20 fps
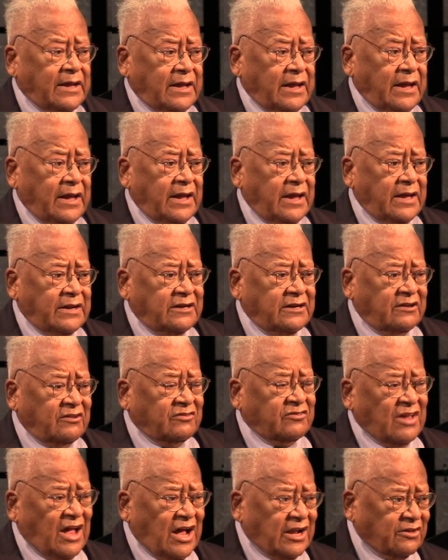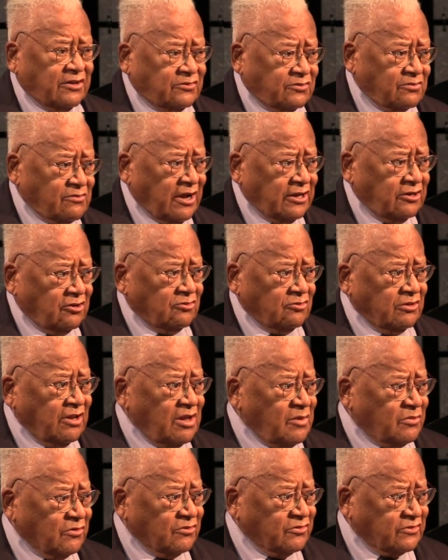And it is not, as Reinhold
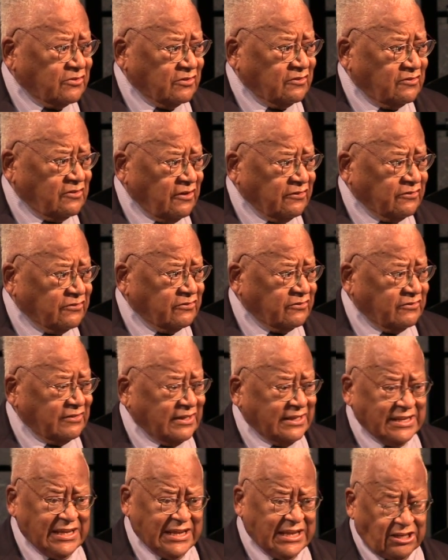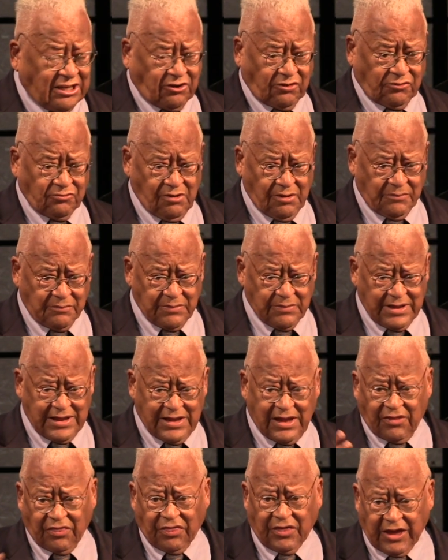Niebuhr suggests, an interim
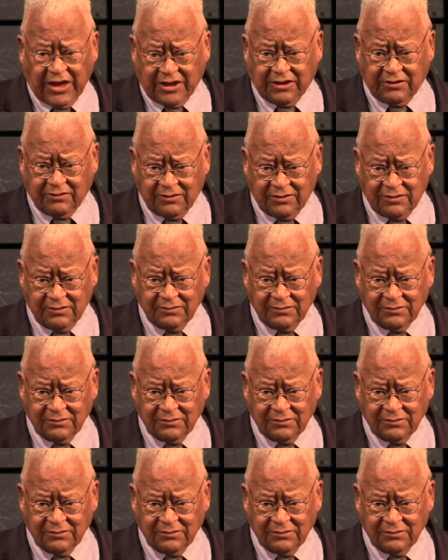ethic.